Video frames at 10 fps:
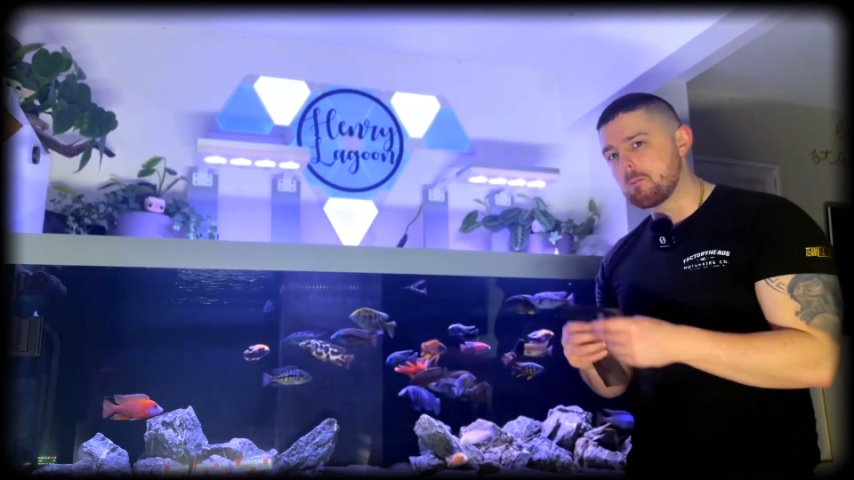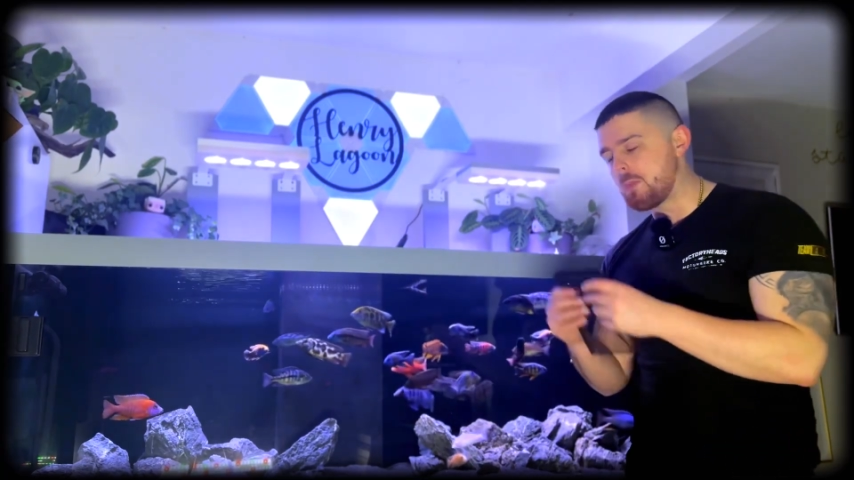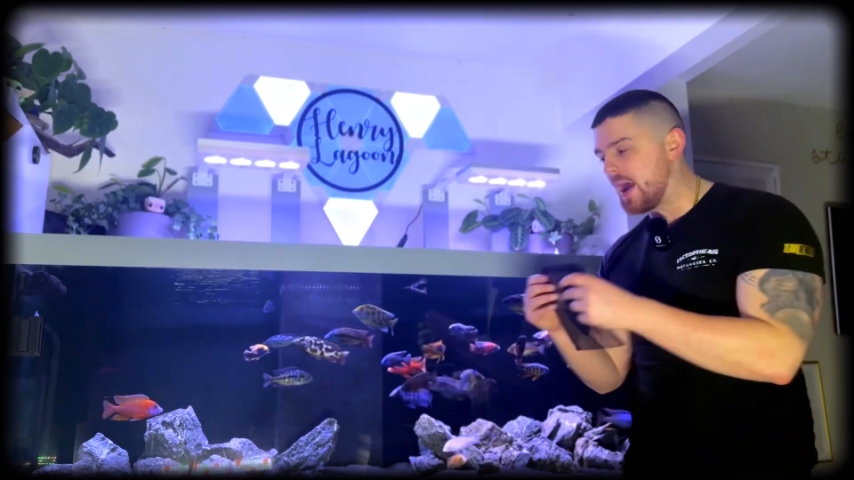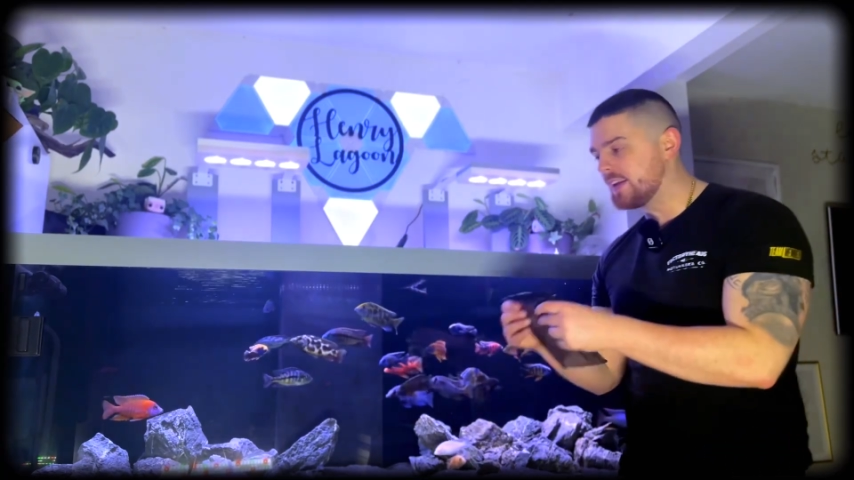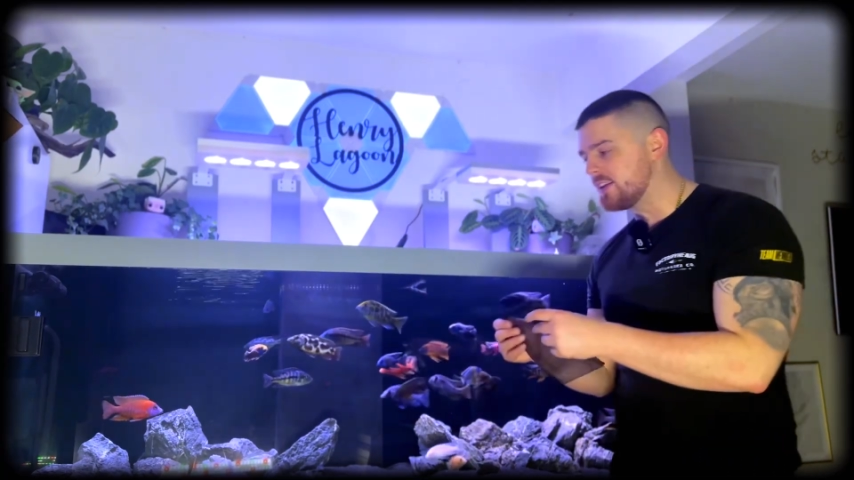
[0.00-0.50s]

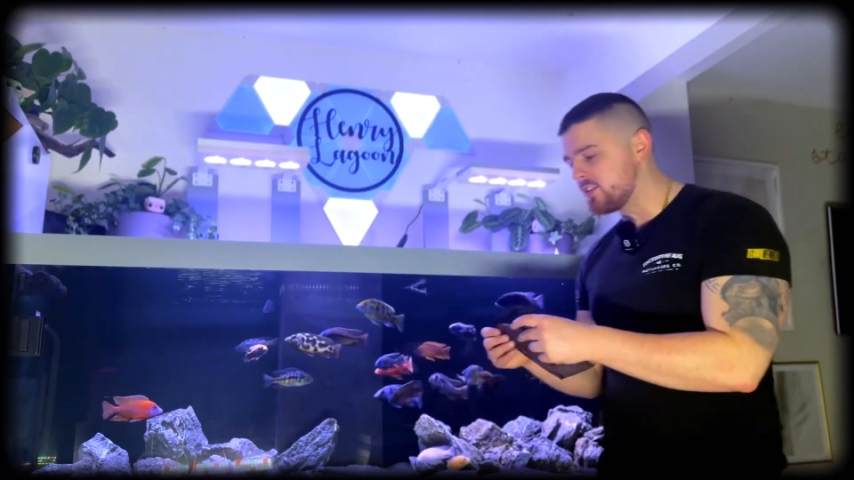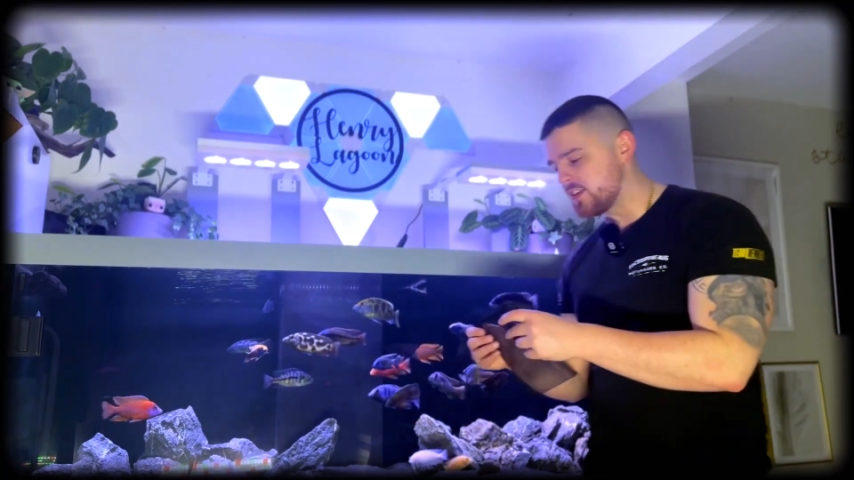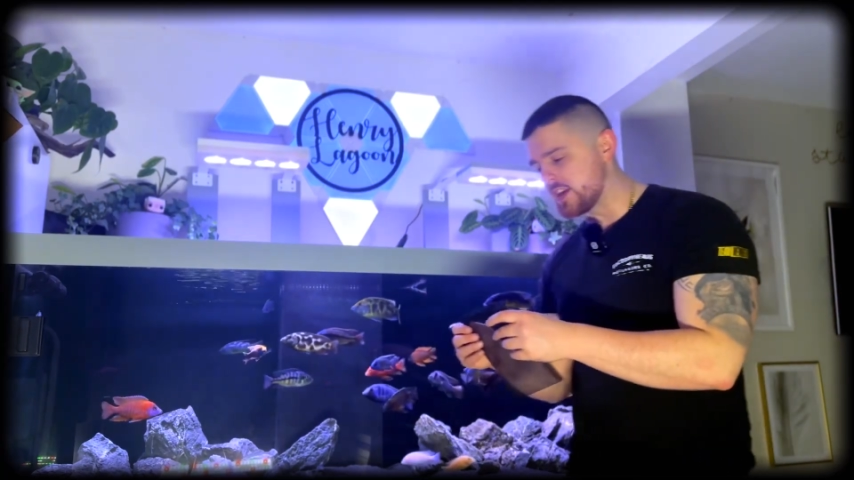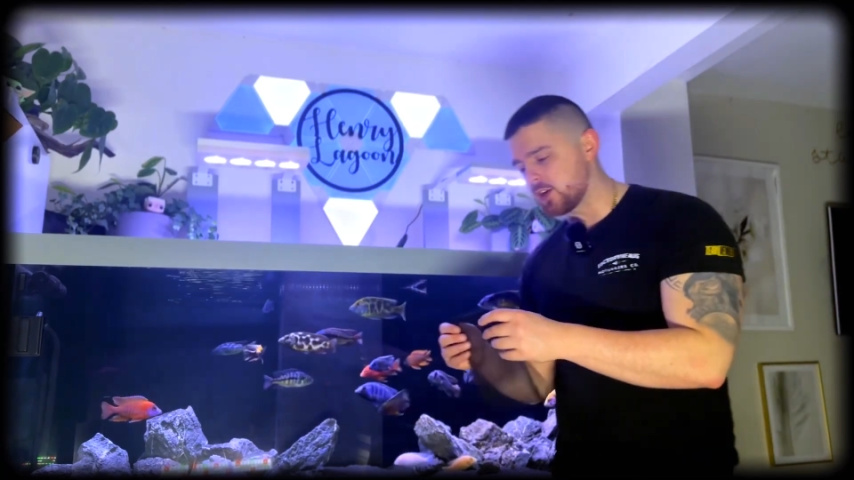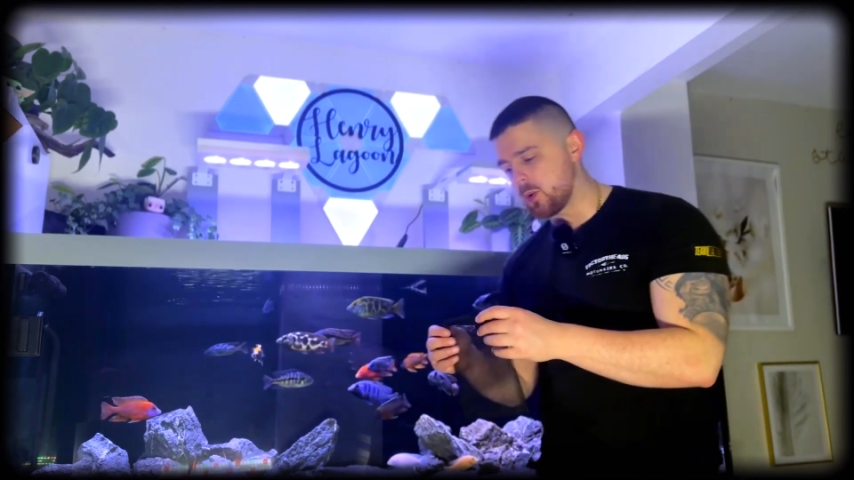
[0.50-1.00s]
back into
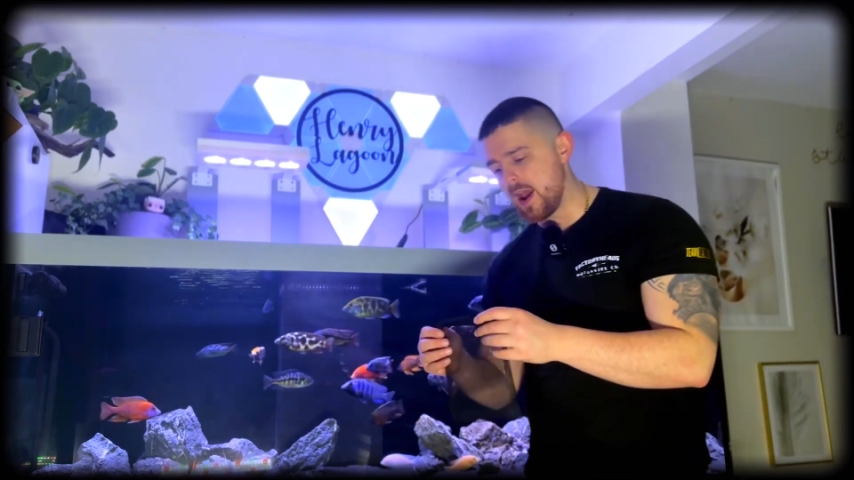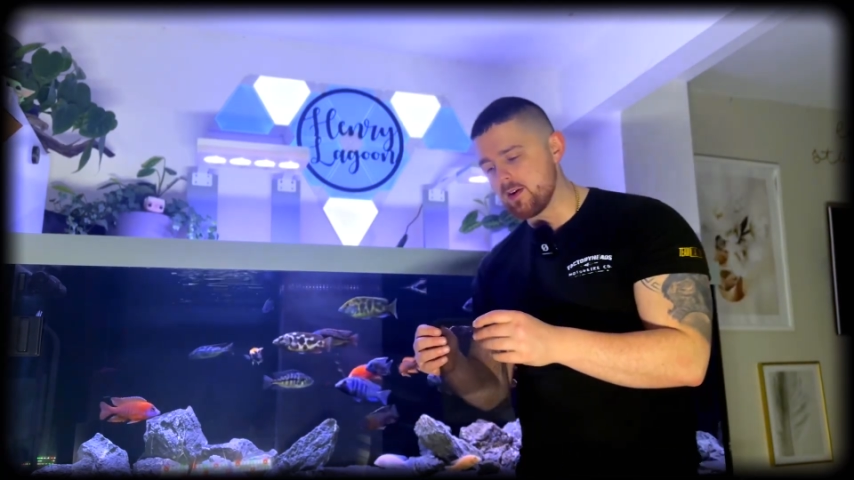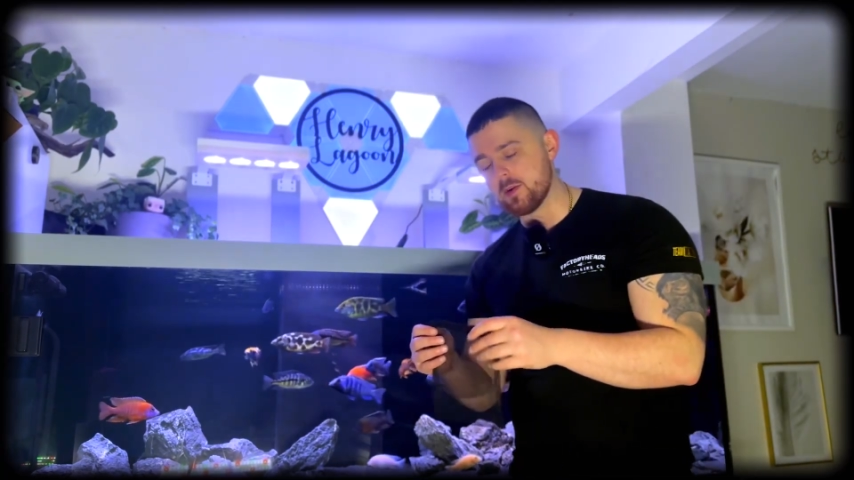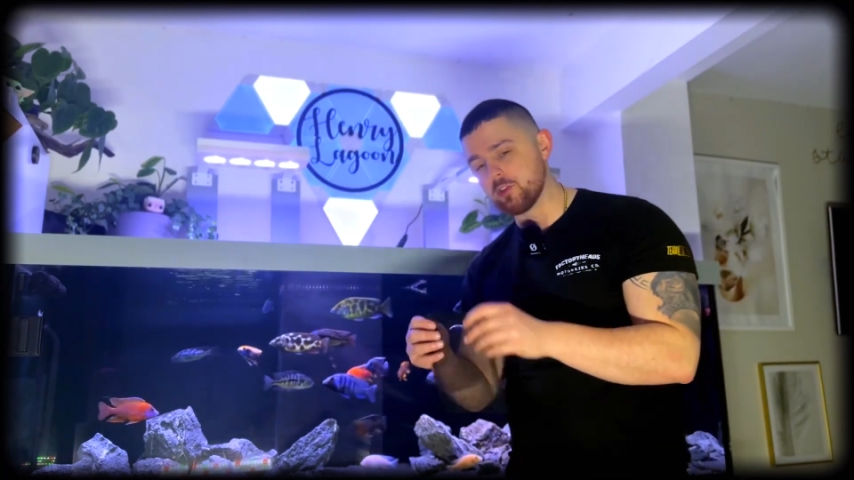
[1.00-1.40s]
the aquarium.